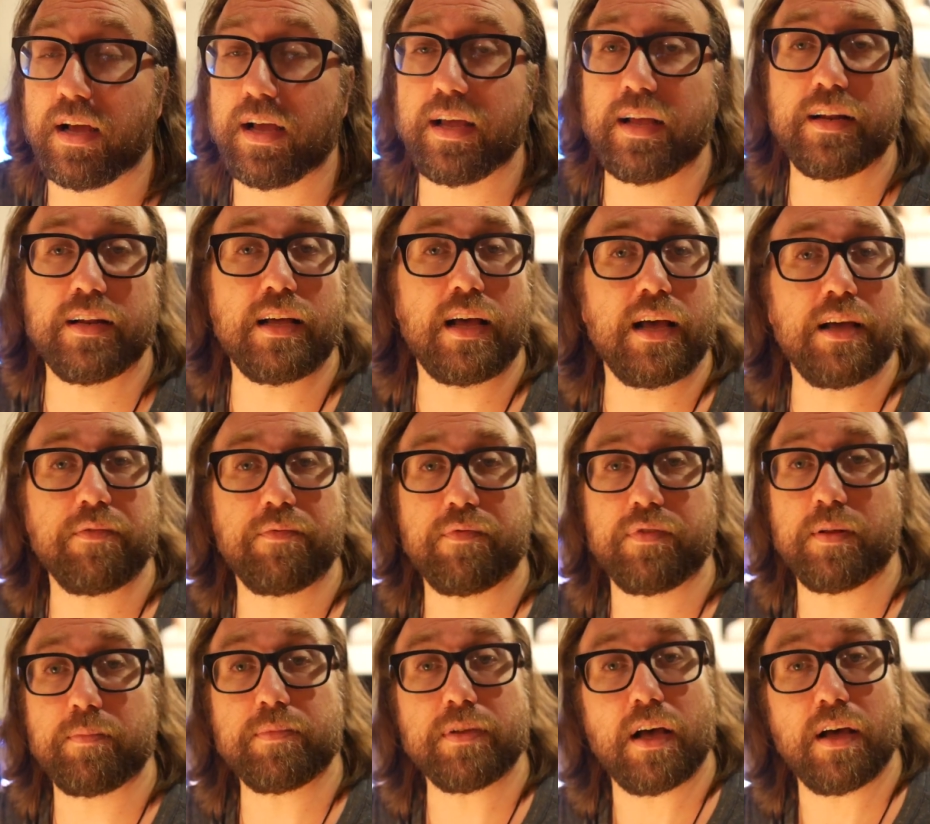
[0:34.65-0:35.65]
And I
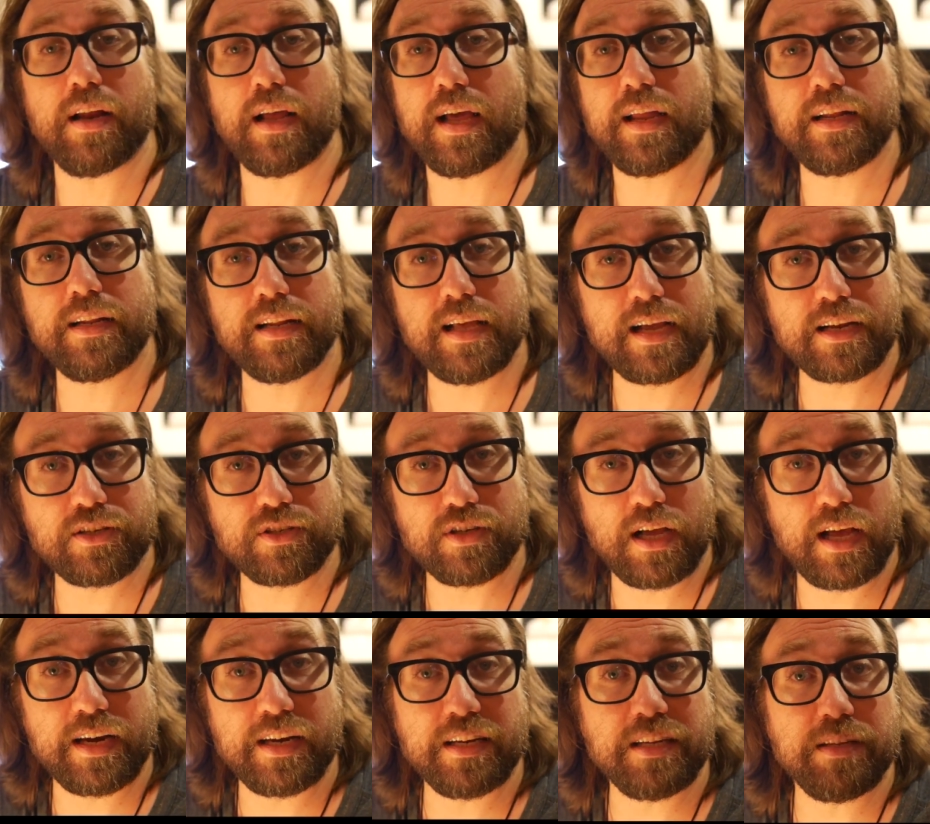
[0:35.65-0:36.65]
flipped out. I didn't
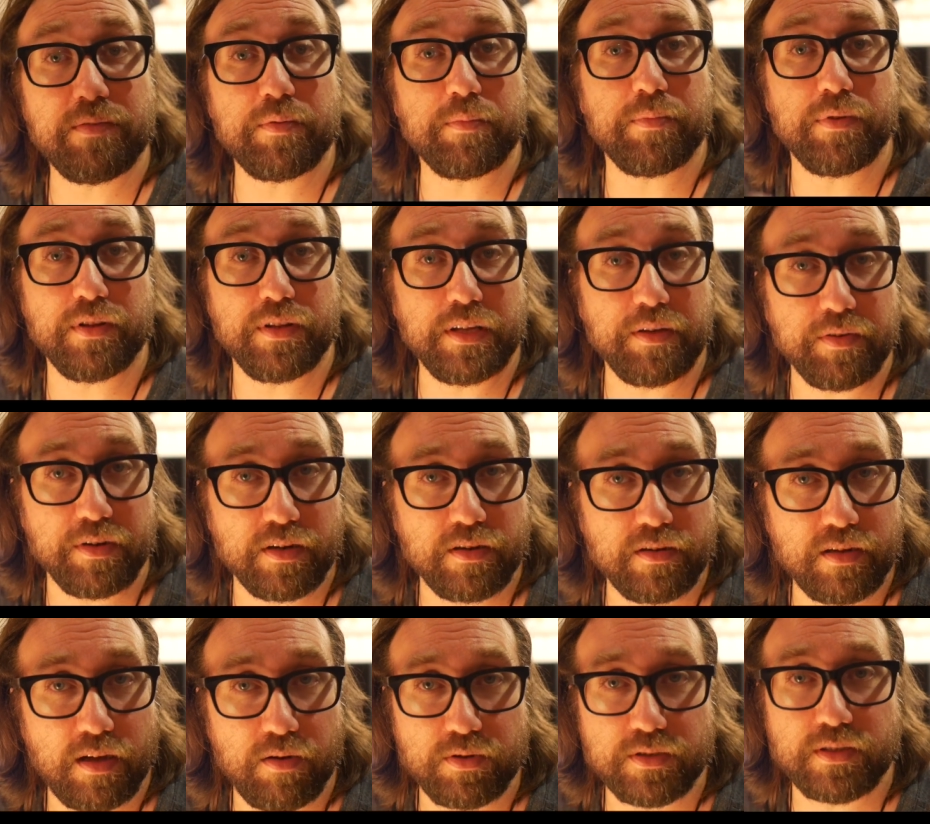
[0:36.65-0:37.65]
actually, I didn't even believe it.
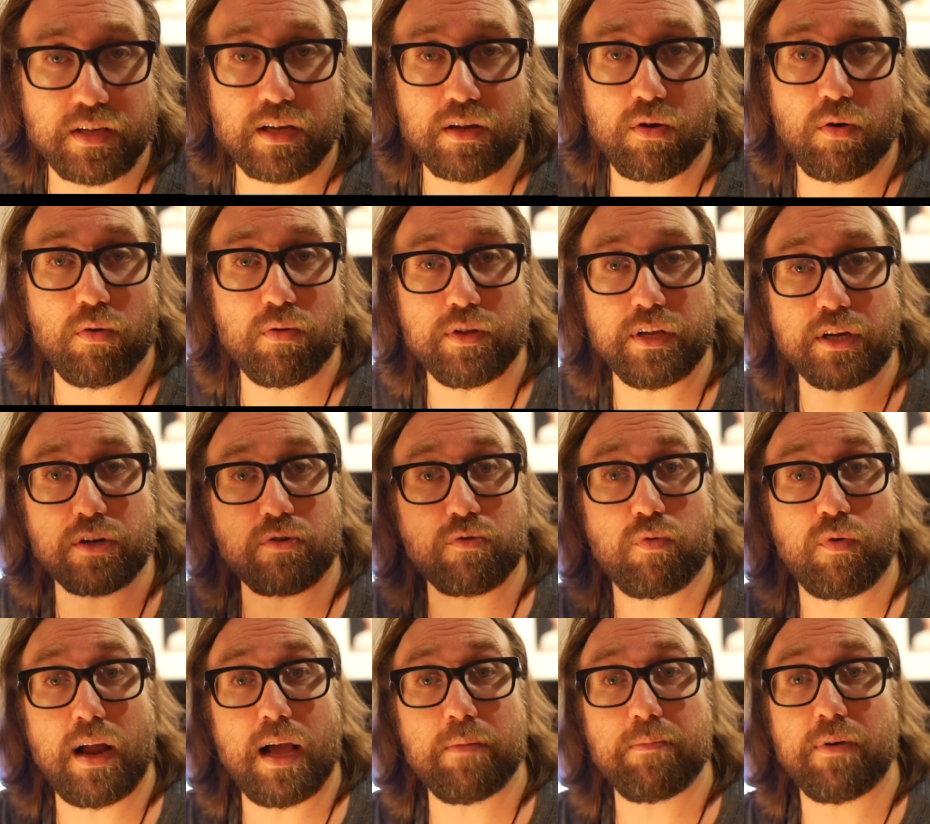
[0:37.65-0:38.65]
I was like, holy
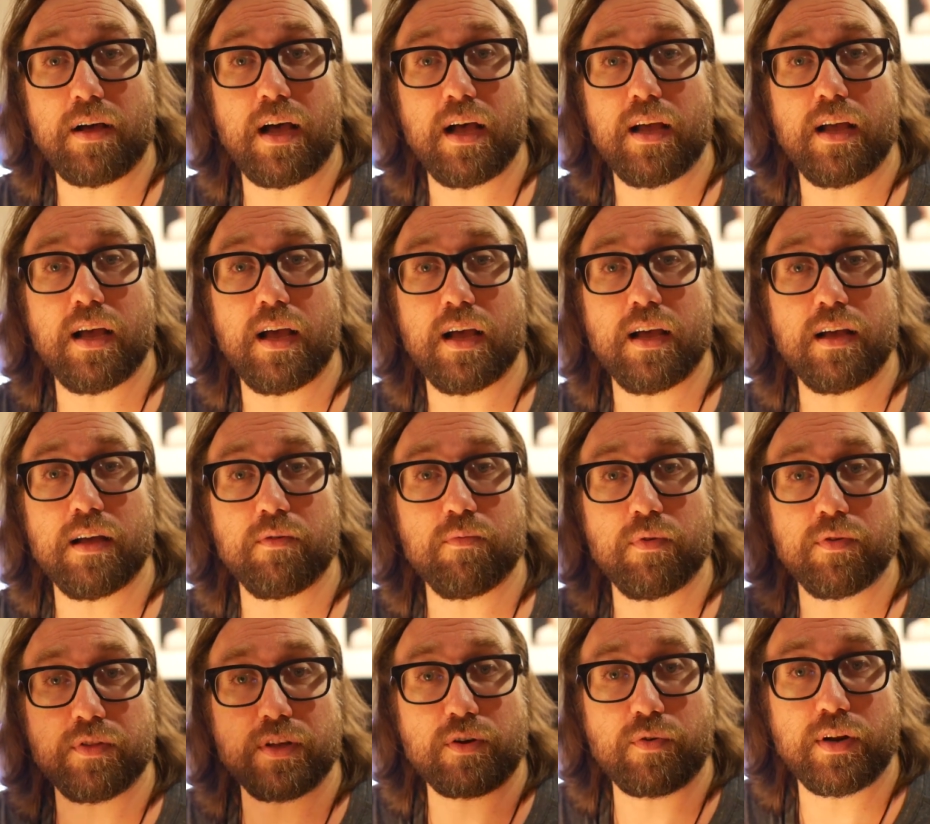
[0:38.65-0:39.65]
crap, I, I
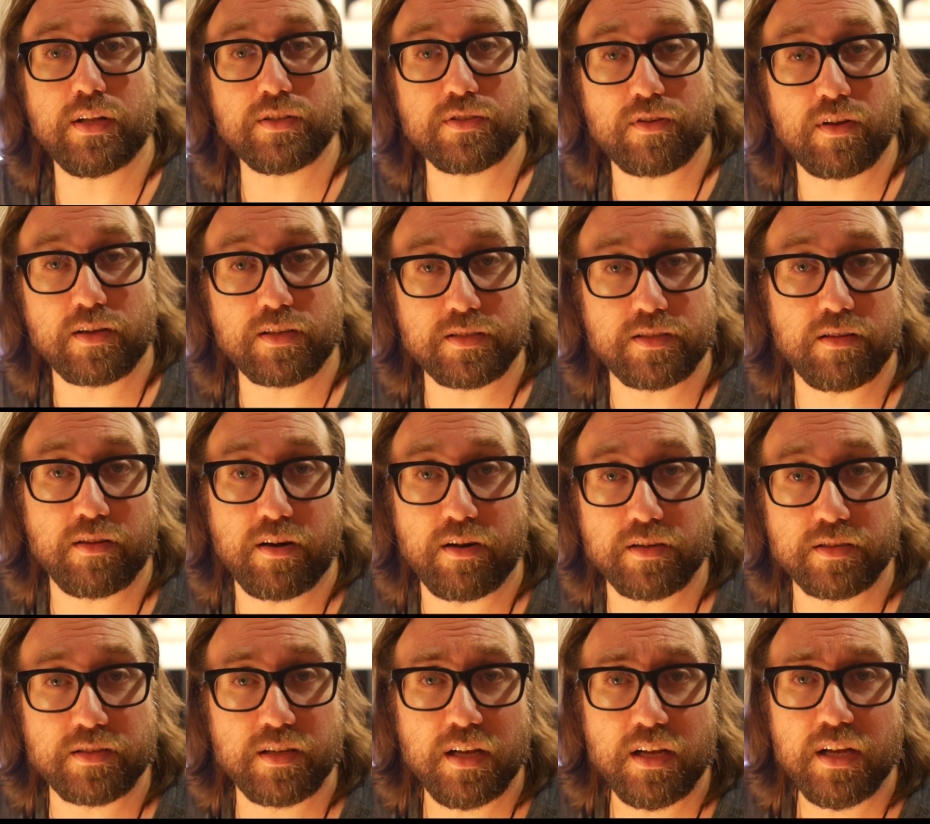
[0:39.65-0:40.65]
won the Crane Song
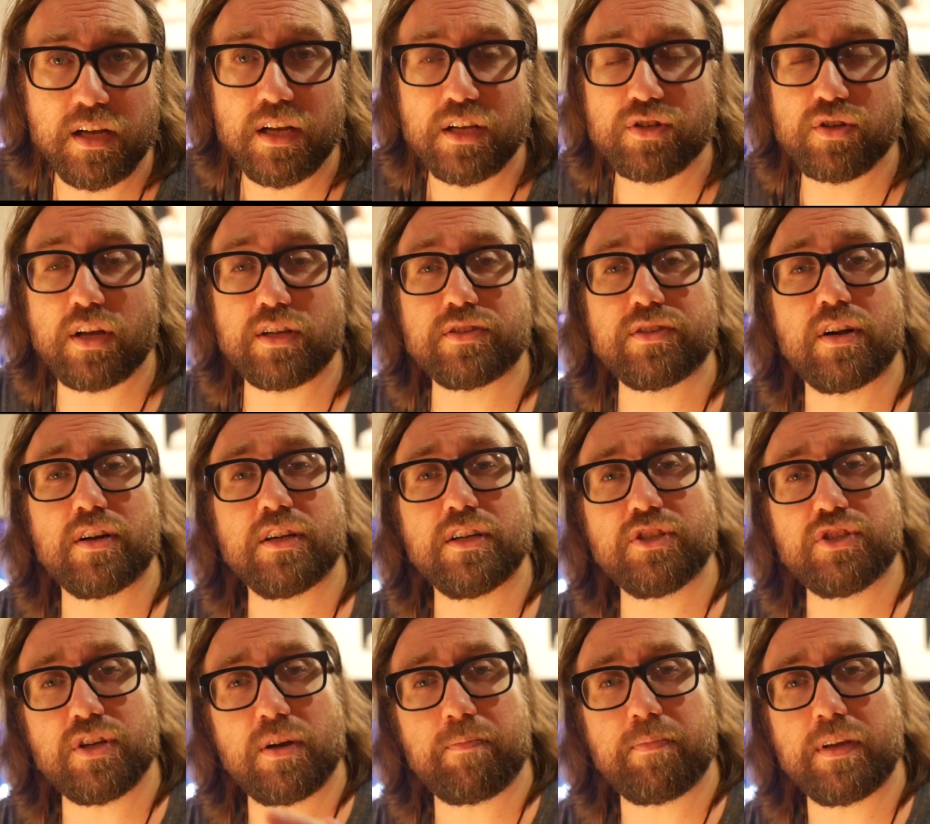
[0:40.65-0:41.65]
Solaris. So I started
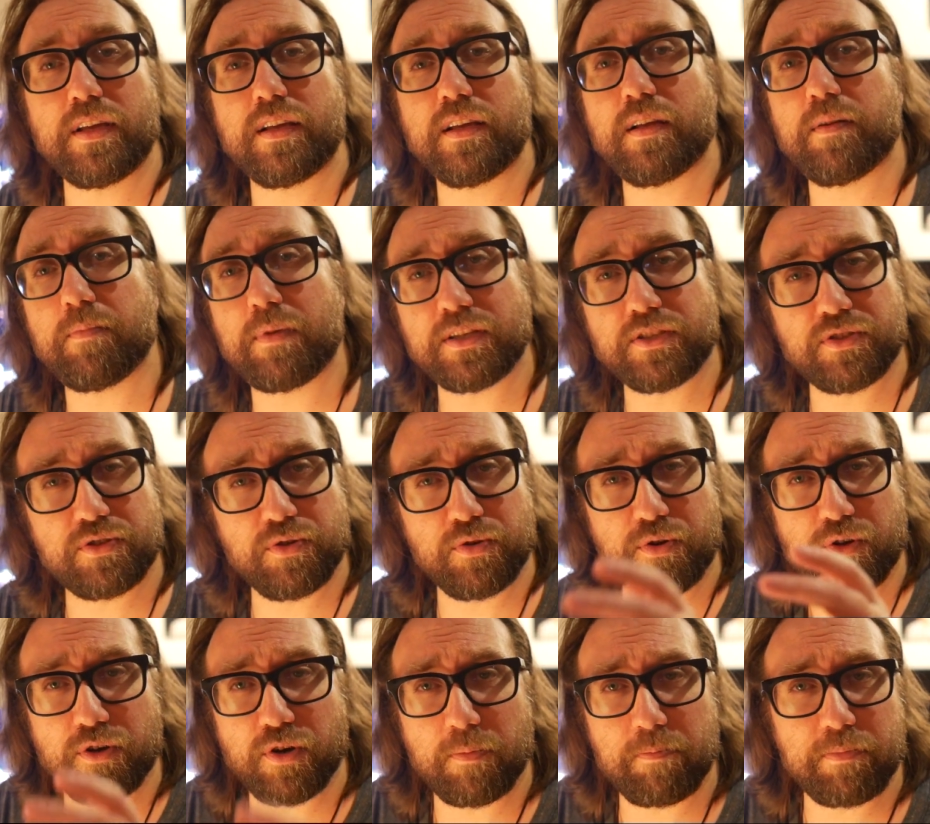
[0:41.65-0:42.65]
jumping in my
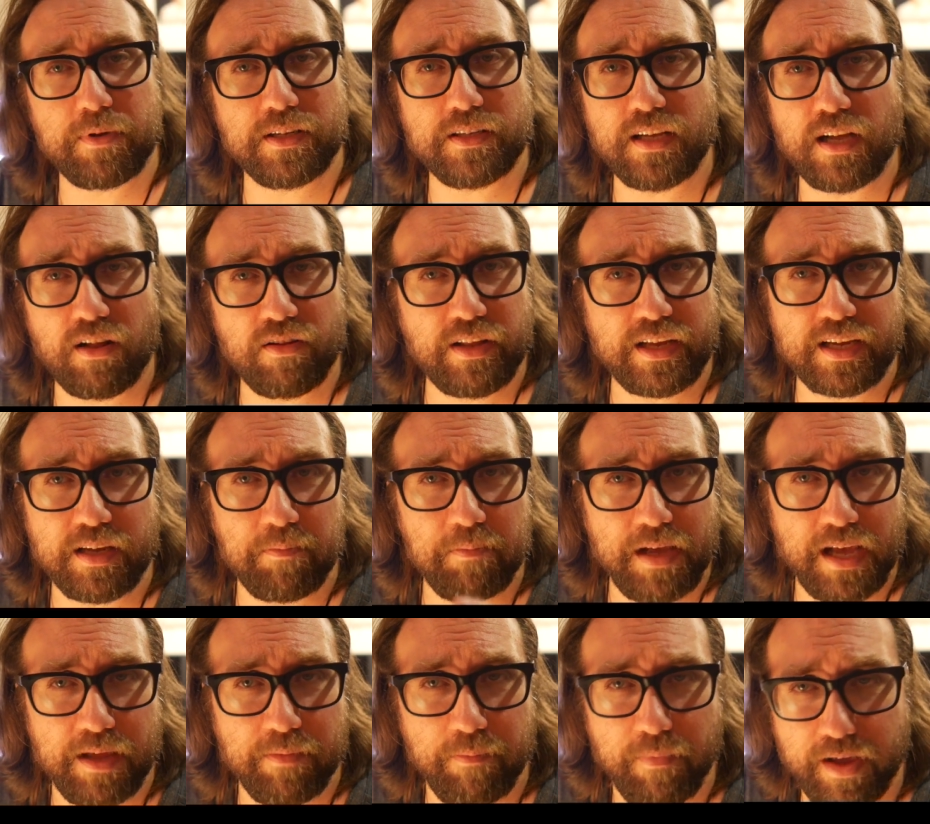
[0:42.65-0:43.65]
studio up and down like a
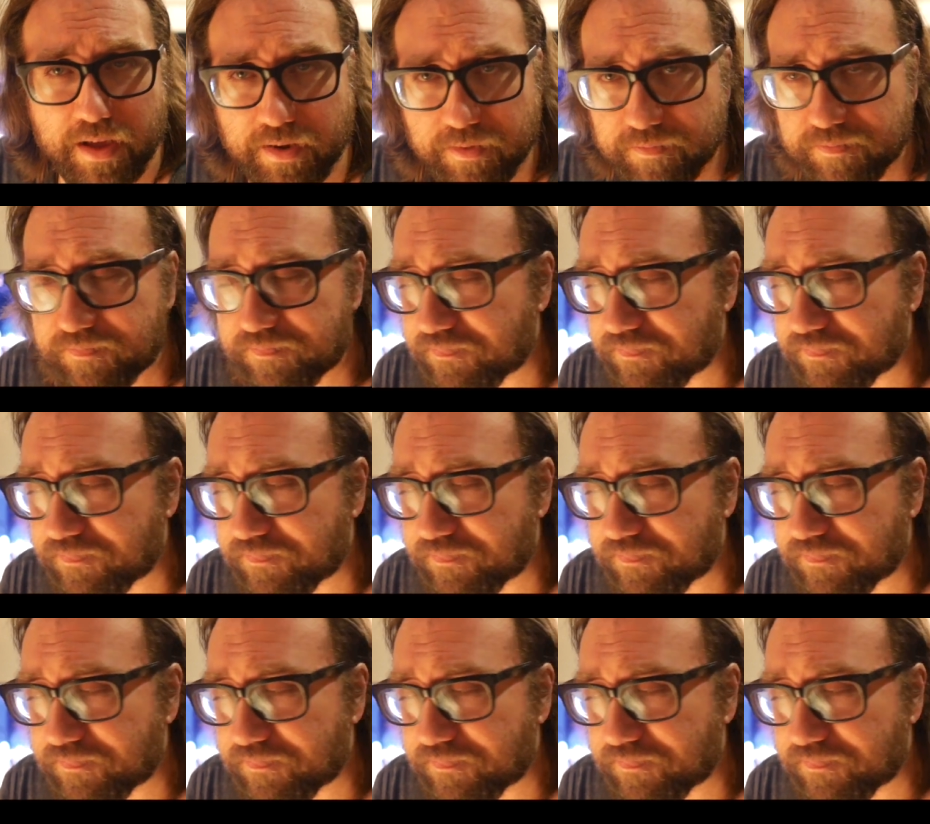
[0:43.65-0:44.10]
madman.